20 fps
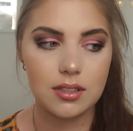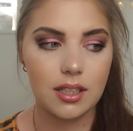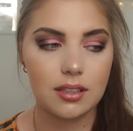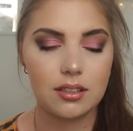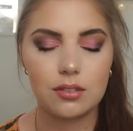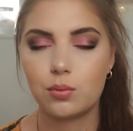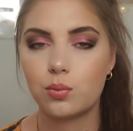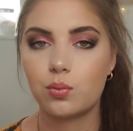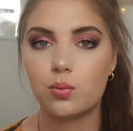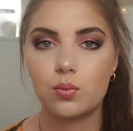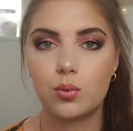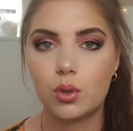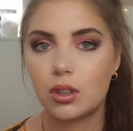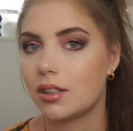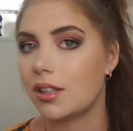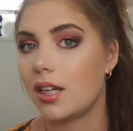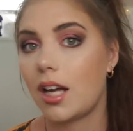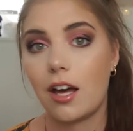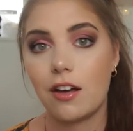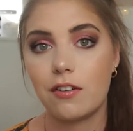that
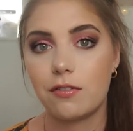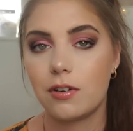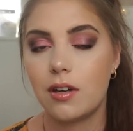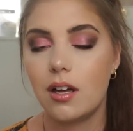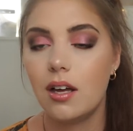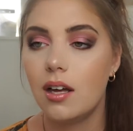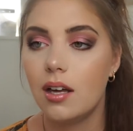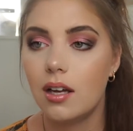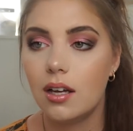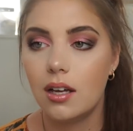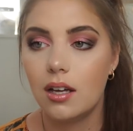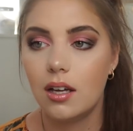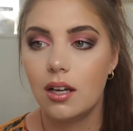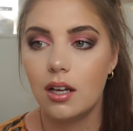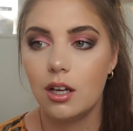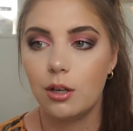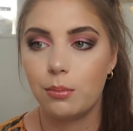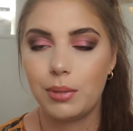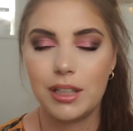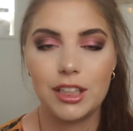wouldn't have
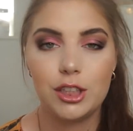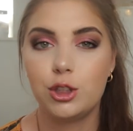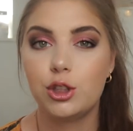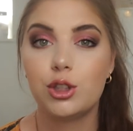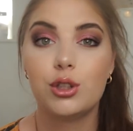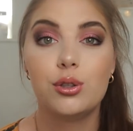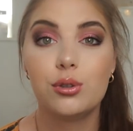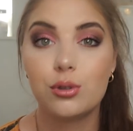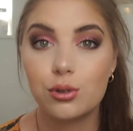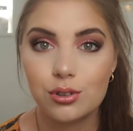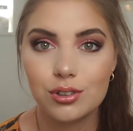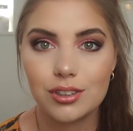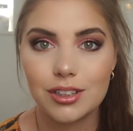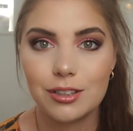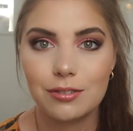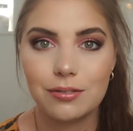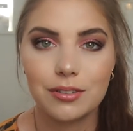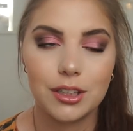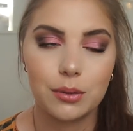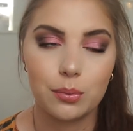been used
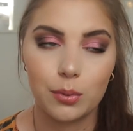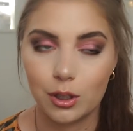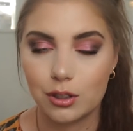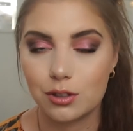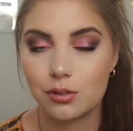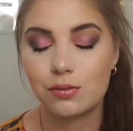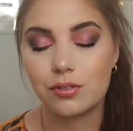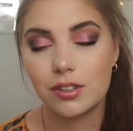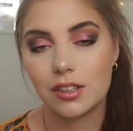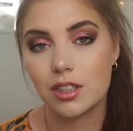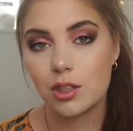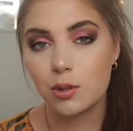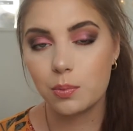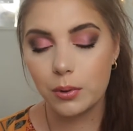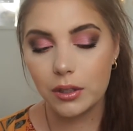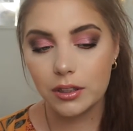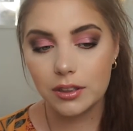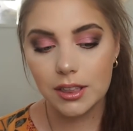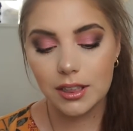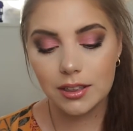if it wasn't for this
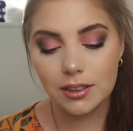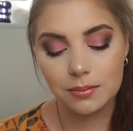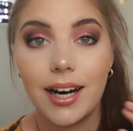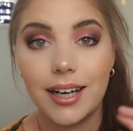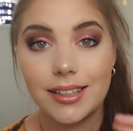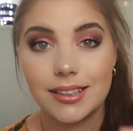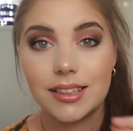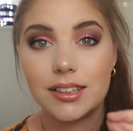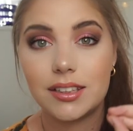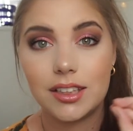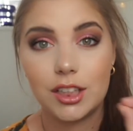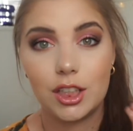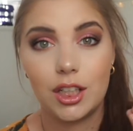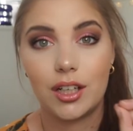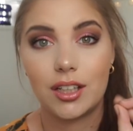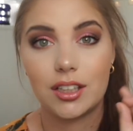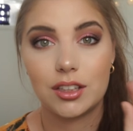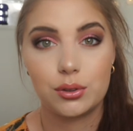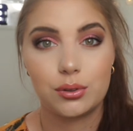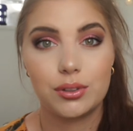project. I did
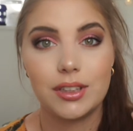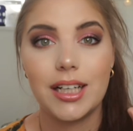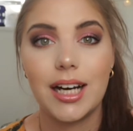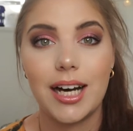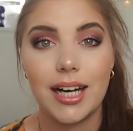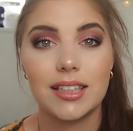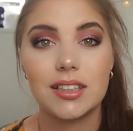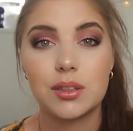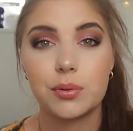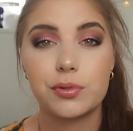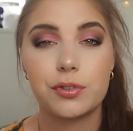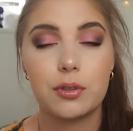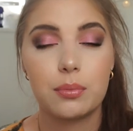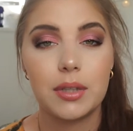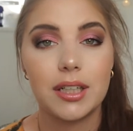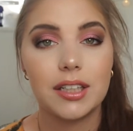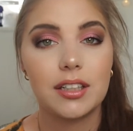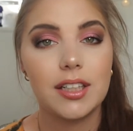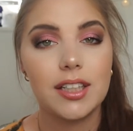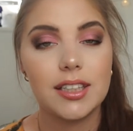declutter three items from
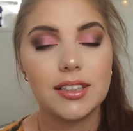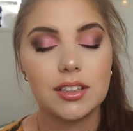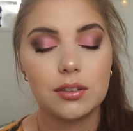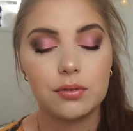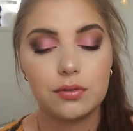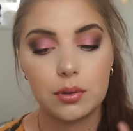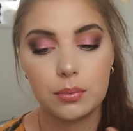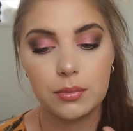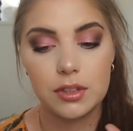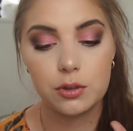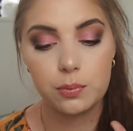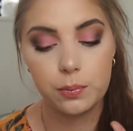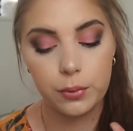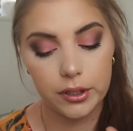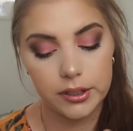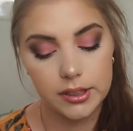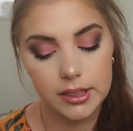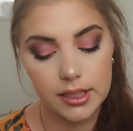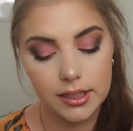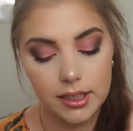my collection from this
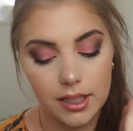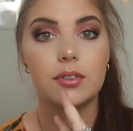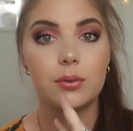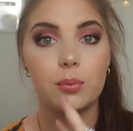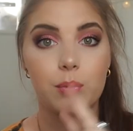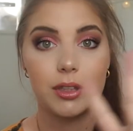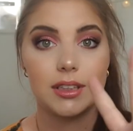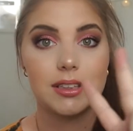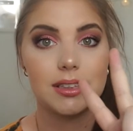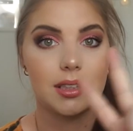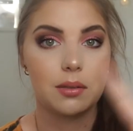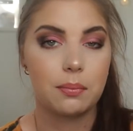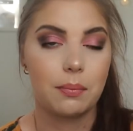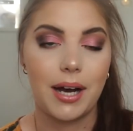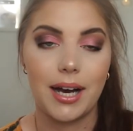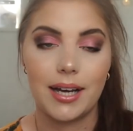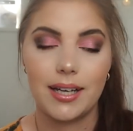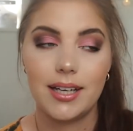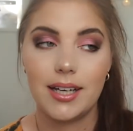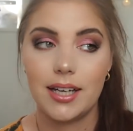project, which in
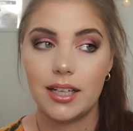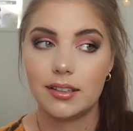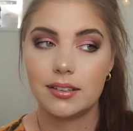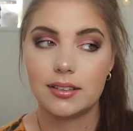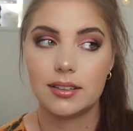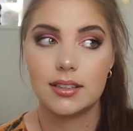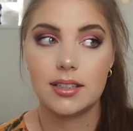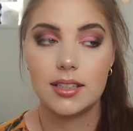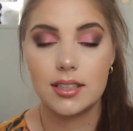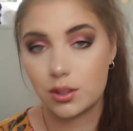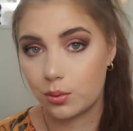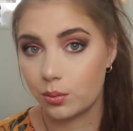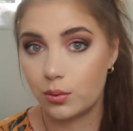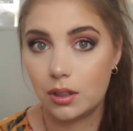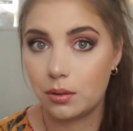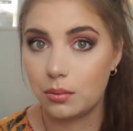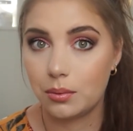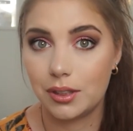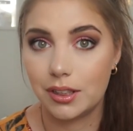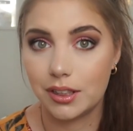my head is
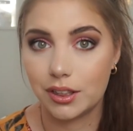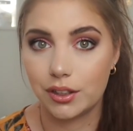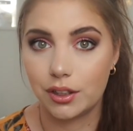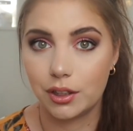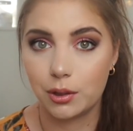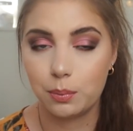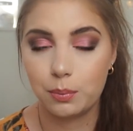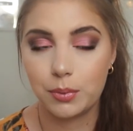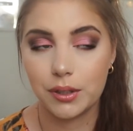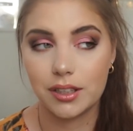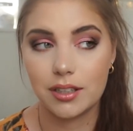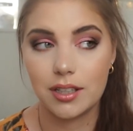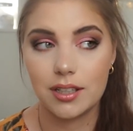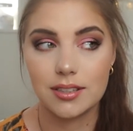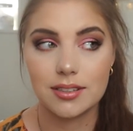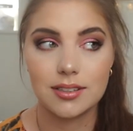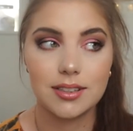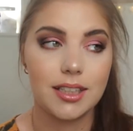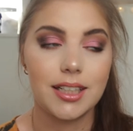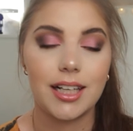really, really good
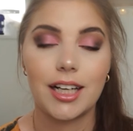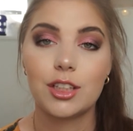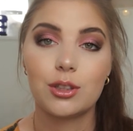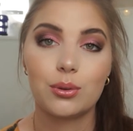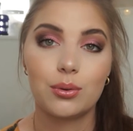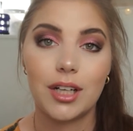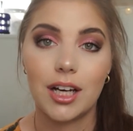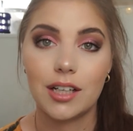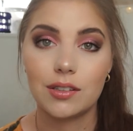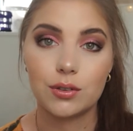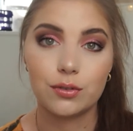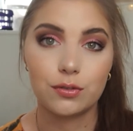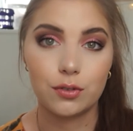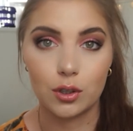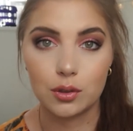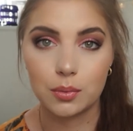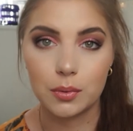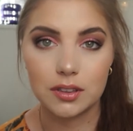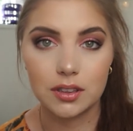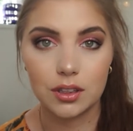because then I don't have to
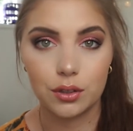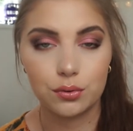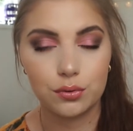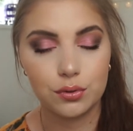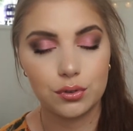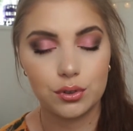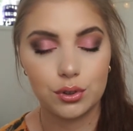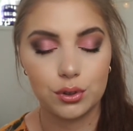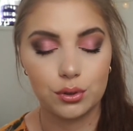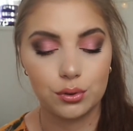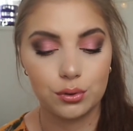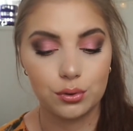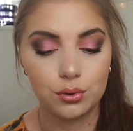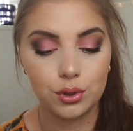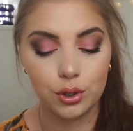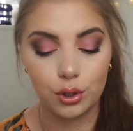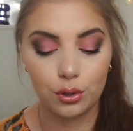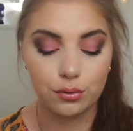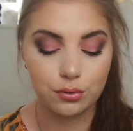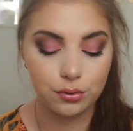force myself to
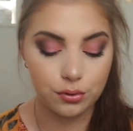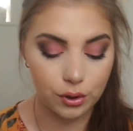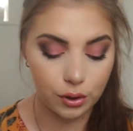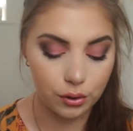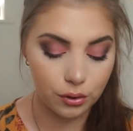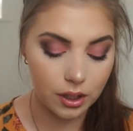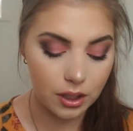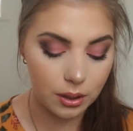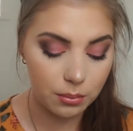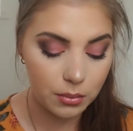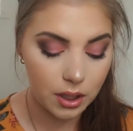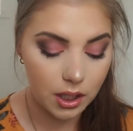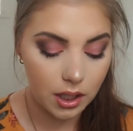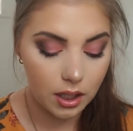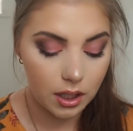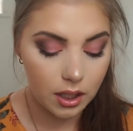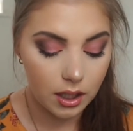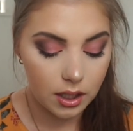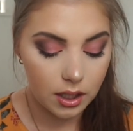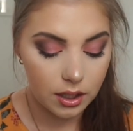go through them.
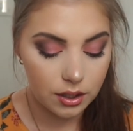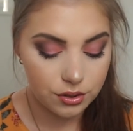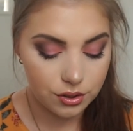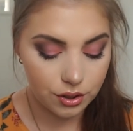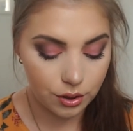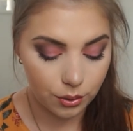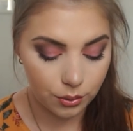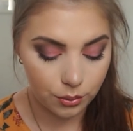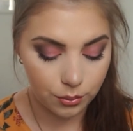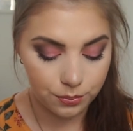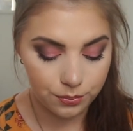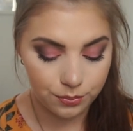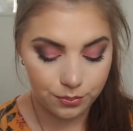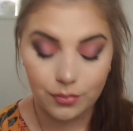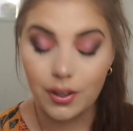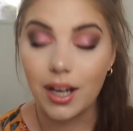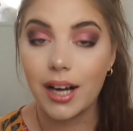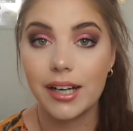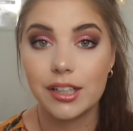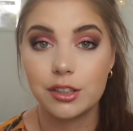So
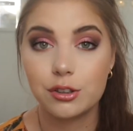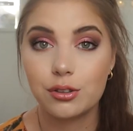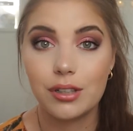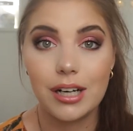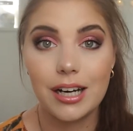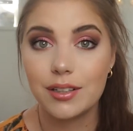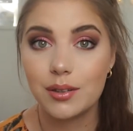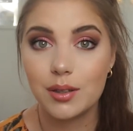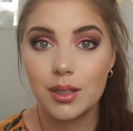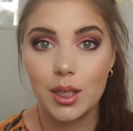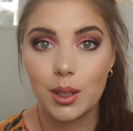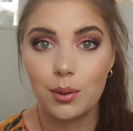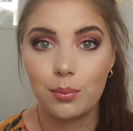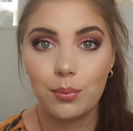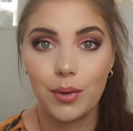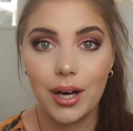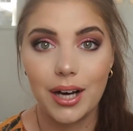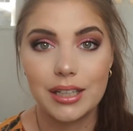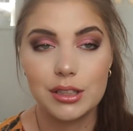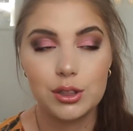I tried
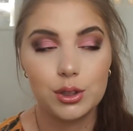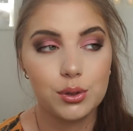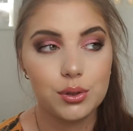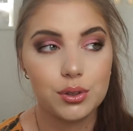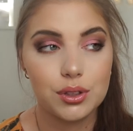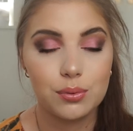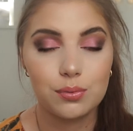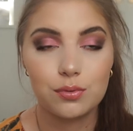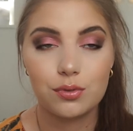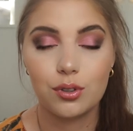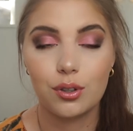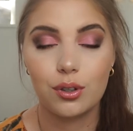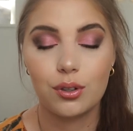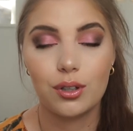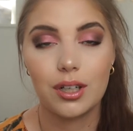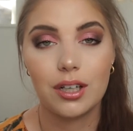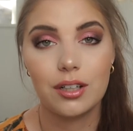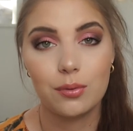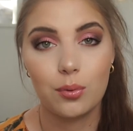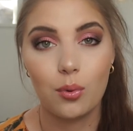them, I used them
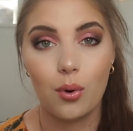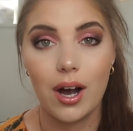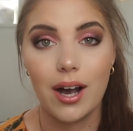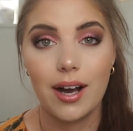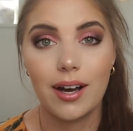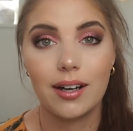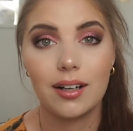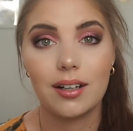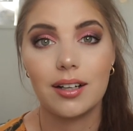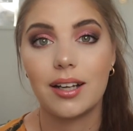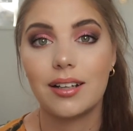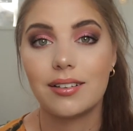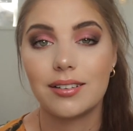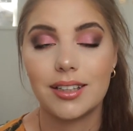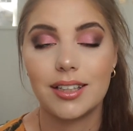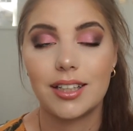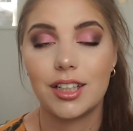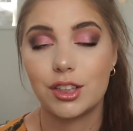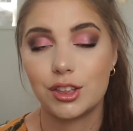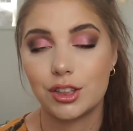for a while and
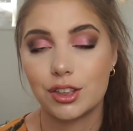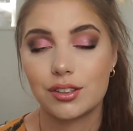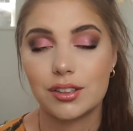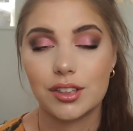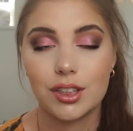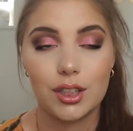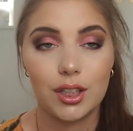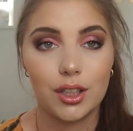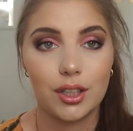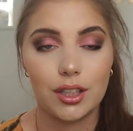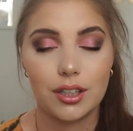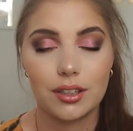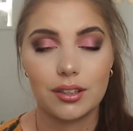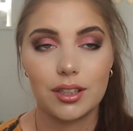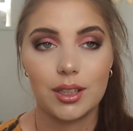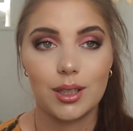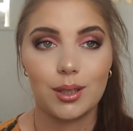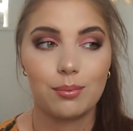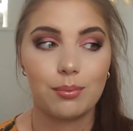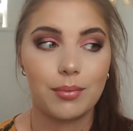then I just
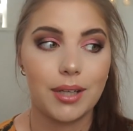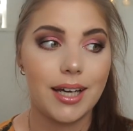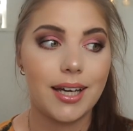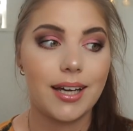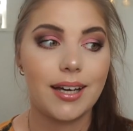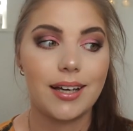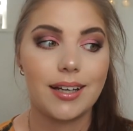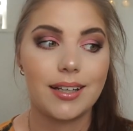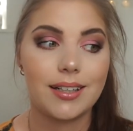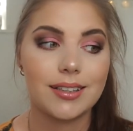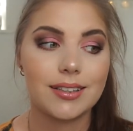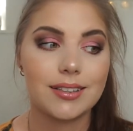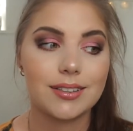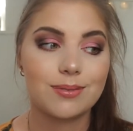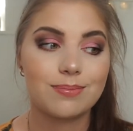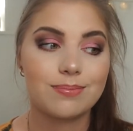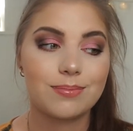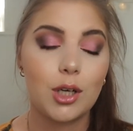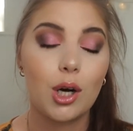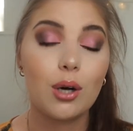decluttered them and
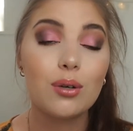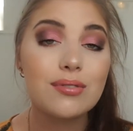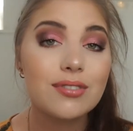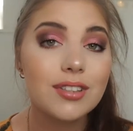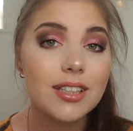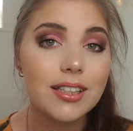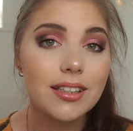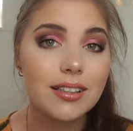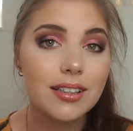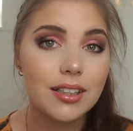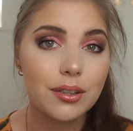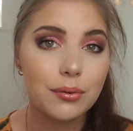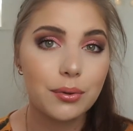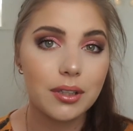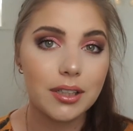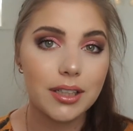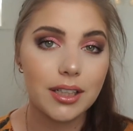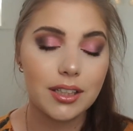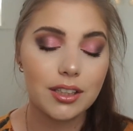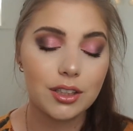Hopefully they
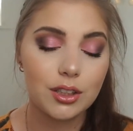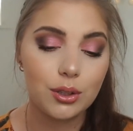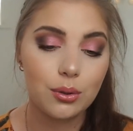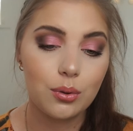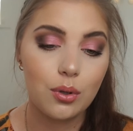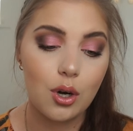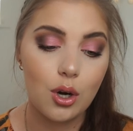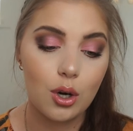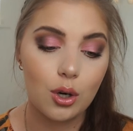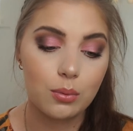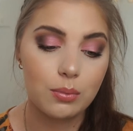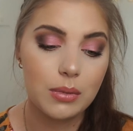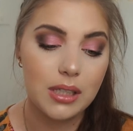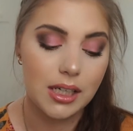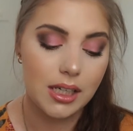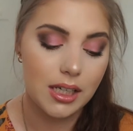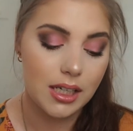will get a new home.